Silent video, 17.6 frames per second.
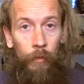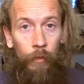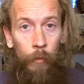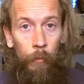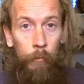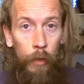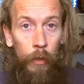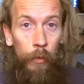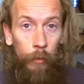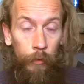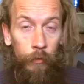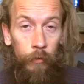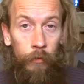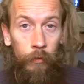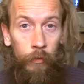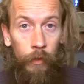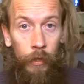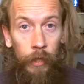
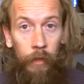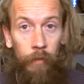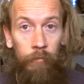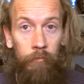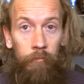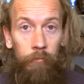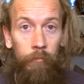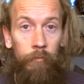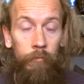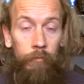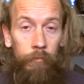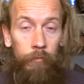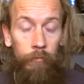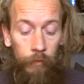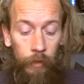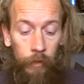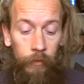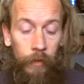moods, the
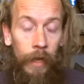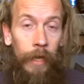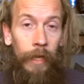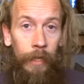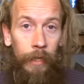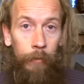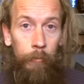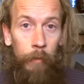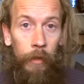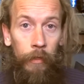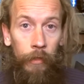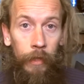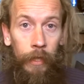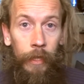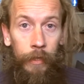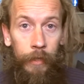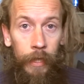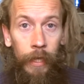daily,
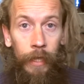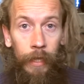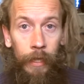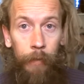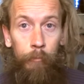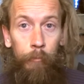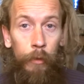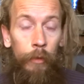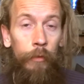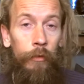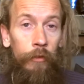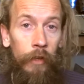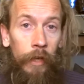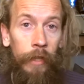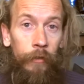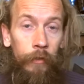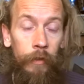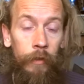monthly and yearly mood
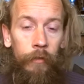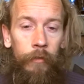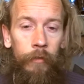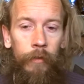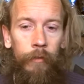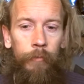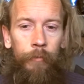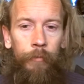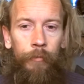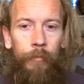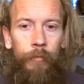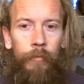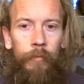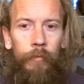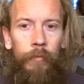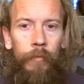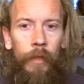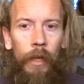changes
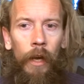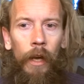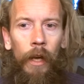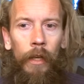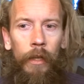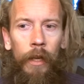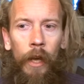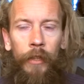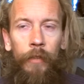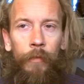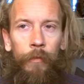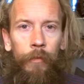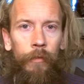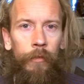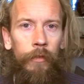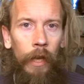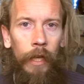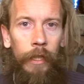are kind of
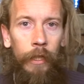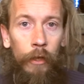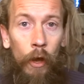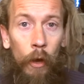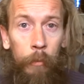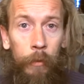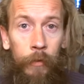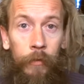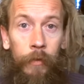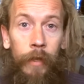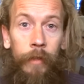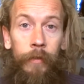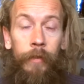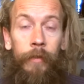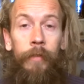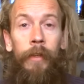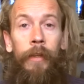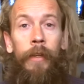slightly
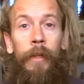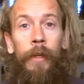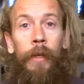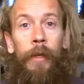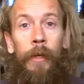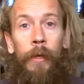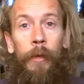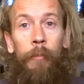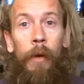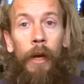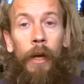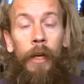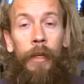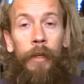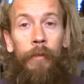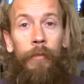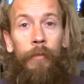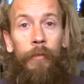compensated
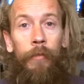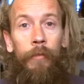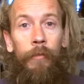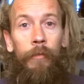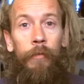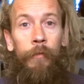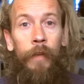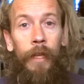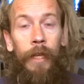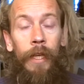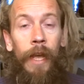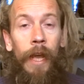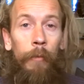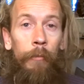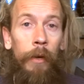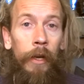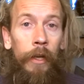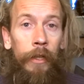by feeling
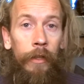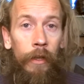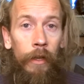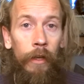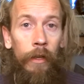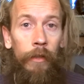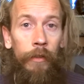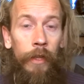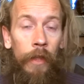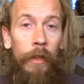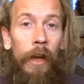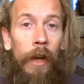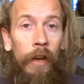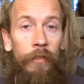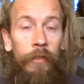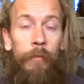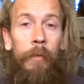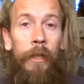how the other
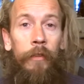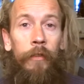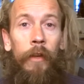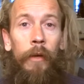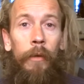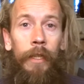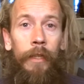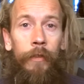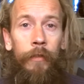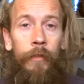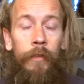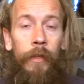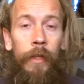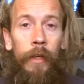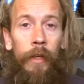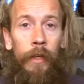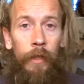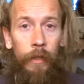half of my soul is.
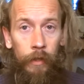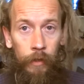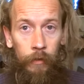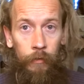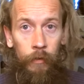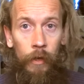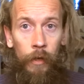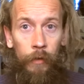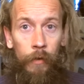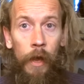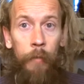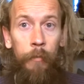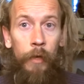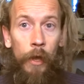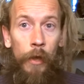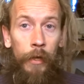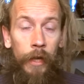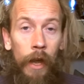So I'm
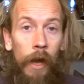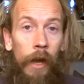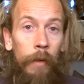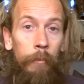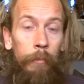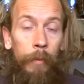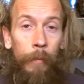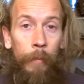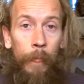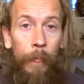going up.